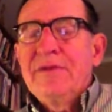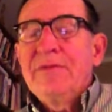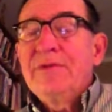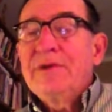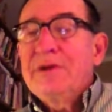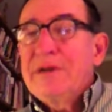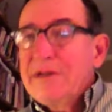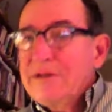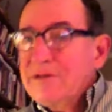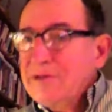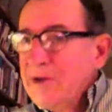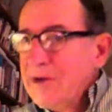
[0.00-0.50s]
We're
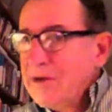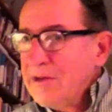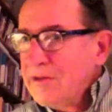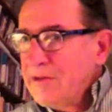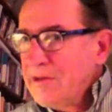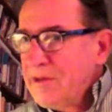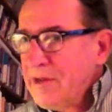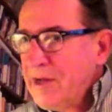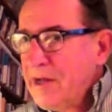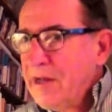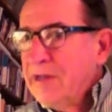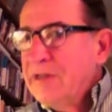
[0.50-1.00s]
not talking
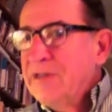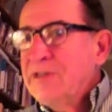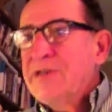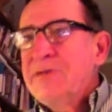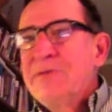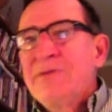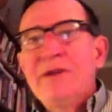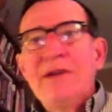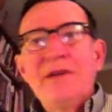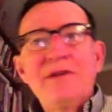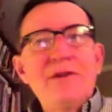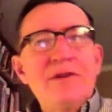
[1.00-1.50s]
theology.
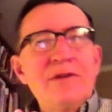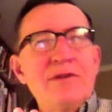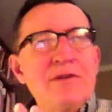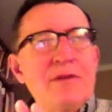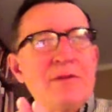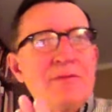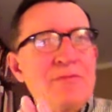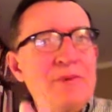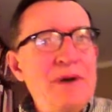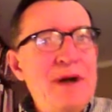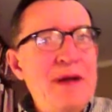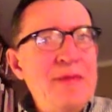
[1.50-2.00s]
We're not talking
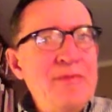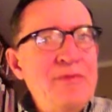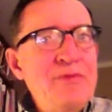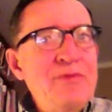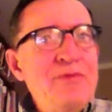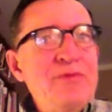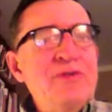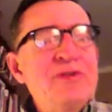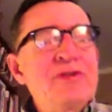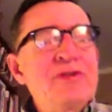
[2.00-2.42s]
the Bible. We're